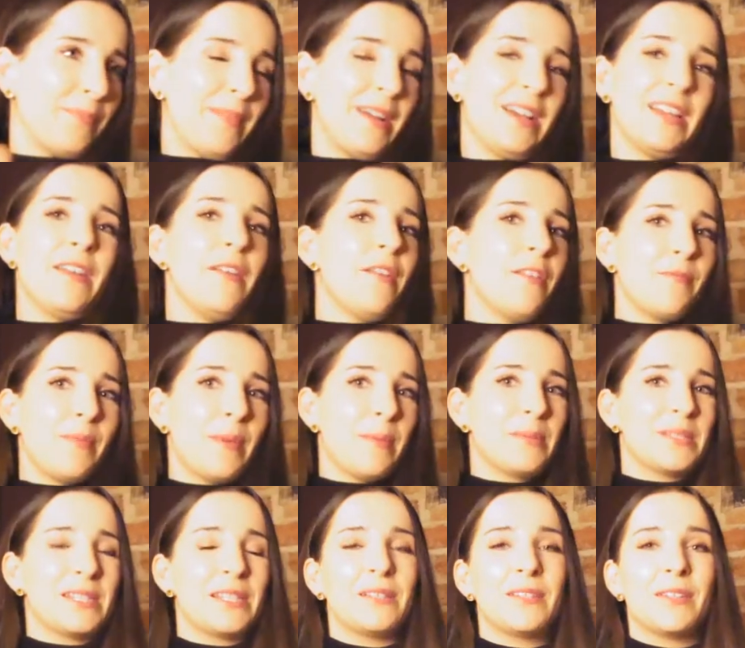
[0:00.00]
I don't know if
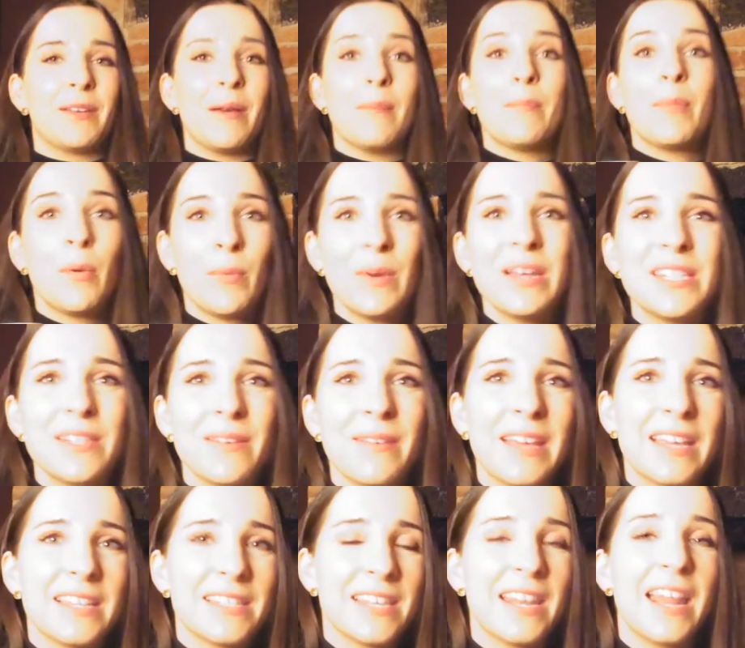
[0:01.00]
people still do it, but we're
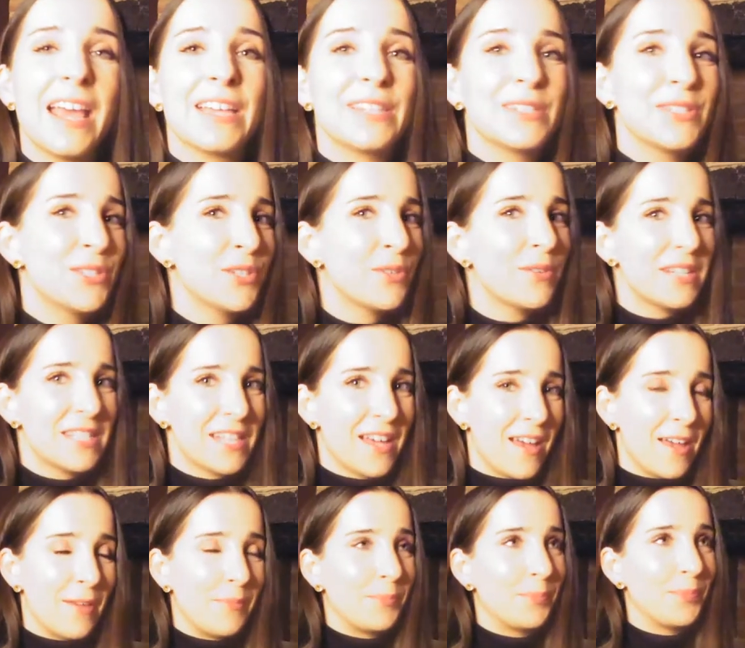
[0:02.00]
doing it today.
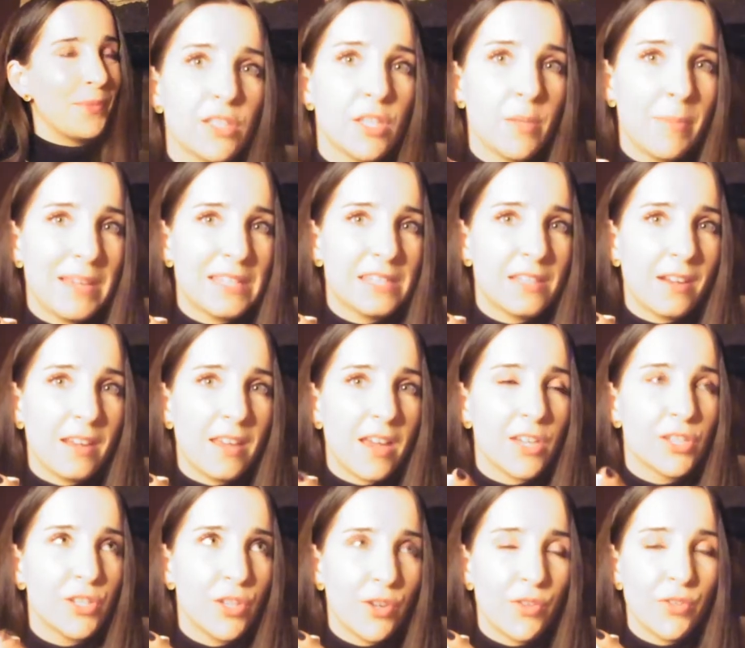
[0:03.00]
Storytime. So basically, I
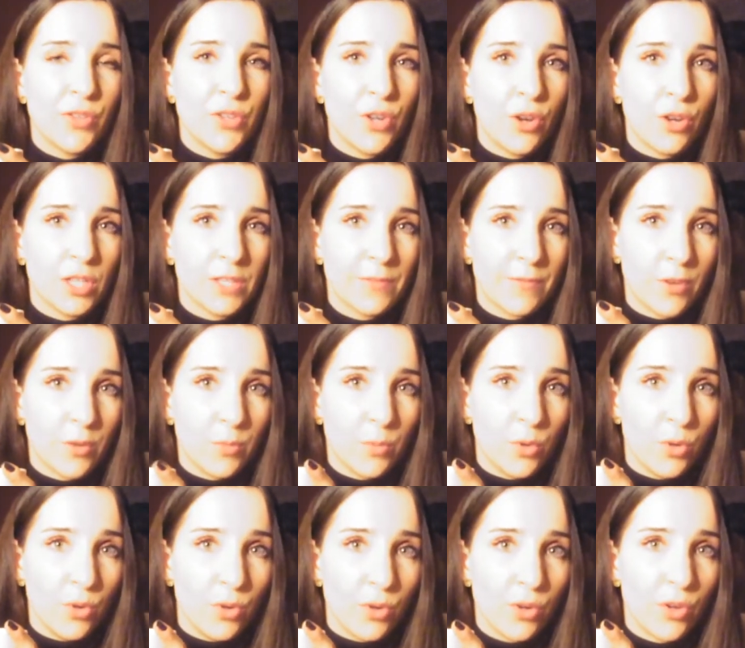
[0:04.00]
took the dogs for a
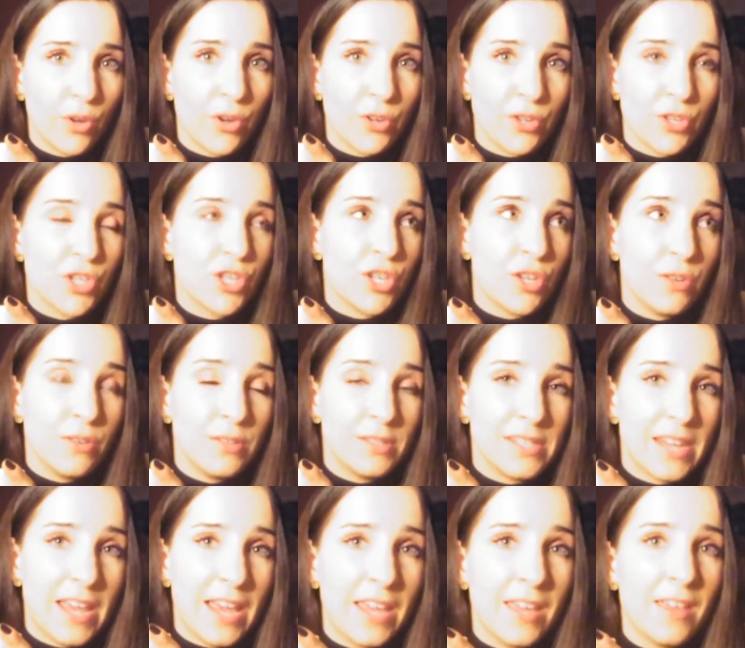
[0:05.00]
walk on
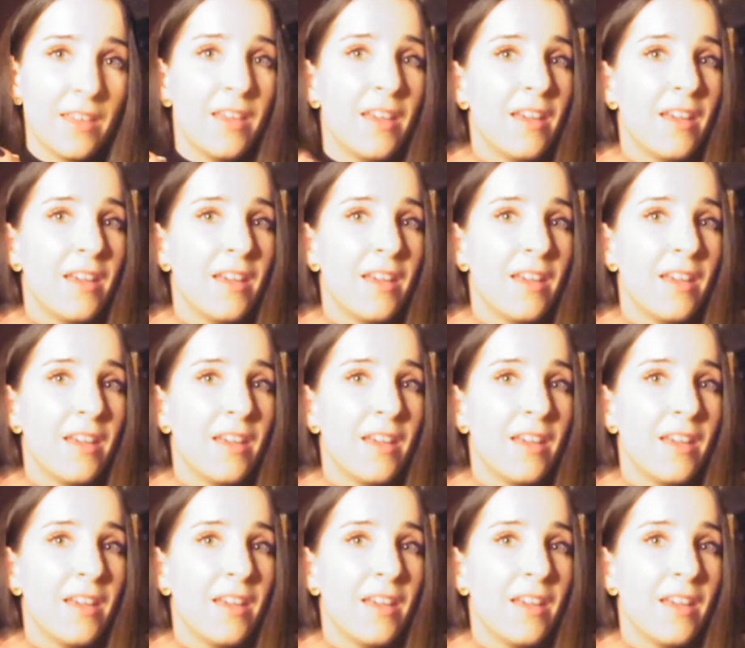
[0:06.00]
Tuesday.